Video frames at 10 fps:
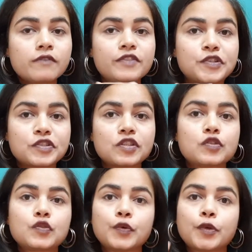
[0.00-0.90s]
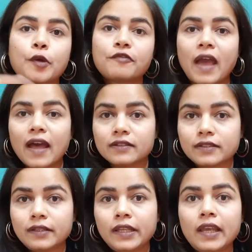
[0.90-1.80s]
which is the story of
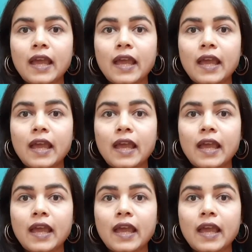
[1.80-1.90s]
Anthony.